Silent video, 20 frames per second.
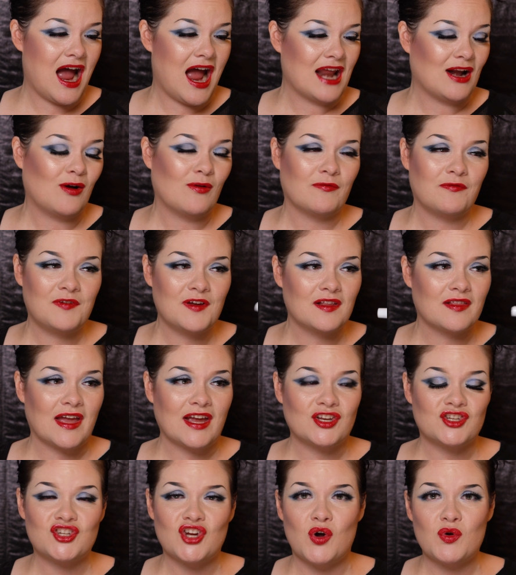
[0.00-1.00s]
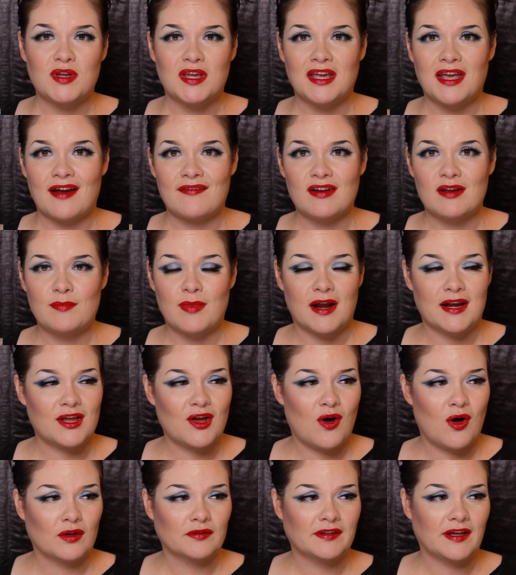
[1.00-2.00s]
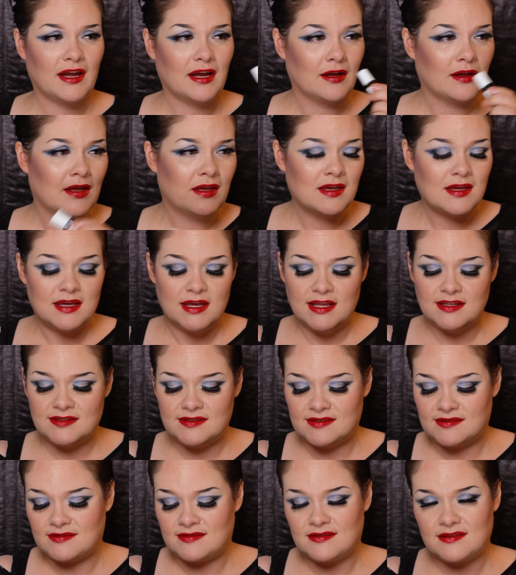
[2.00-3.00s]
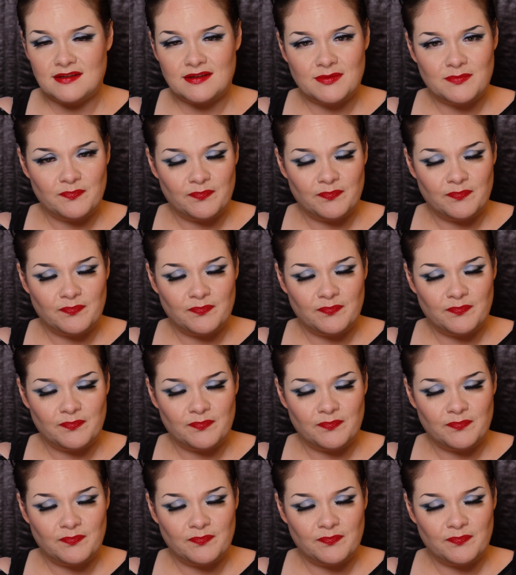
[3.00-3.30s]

don't feel like choking everybody all day. It's